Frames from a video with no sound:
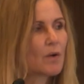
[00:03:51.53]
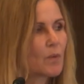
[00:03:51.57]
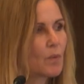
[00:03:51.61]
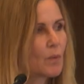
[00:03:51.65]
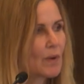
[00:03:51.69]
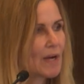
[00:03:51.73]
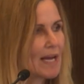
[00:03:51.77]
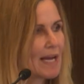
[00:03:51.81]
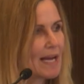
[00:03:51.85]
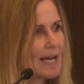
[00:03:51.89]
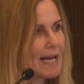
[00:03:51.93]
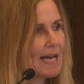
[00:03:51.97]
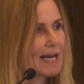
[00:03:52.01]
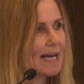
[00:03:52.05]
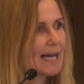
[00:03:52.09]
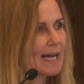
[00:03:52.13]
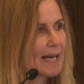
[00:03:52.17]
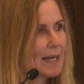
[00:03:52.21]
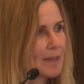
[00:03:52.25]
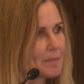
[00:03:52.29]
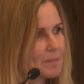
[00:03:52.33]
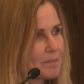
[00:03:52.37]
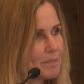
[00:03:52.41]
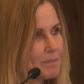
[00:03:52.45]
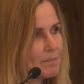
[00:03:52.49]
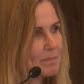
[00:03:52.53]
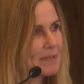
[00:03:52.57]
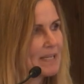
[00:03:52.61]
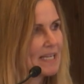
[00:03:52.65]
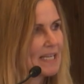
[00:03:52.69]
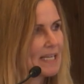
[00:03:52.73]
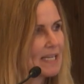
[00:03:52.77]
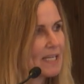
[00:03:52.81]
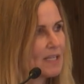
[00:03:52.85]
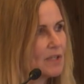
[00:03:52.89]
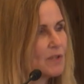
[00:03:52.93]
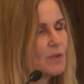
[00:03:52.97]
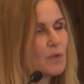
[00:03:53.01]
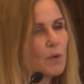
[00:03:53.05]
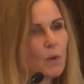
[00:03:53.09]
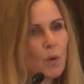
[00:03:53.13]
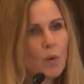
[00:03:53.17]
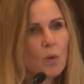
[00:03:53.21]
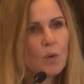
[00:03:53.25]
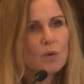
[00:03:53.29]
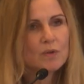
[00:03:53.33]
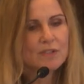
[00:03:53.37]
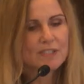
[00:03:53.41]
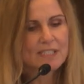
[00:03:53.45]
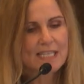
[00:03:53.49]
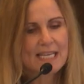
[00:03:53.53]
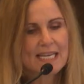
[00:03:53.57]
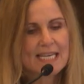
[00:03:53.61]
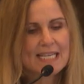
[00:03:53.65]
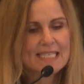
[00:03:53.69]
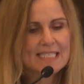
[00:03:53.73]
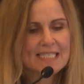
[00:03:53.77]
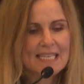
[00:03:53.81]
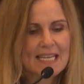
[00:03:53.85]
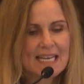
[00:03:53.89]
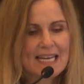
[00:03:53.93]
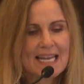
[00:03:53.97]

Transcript: where B0 is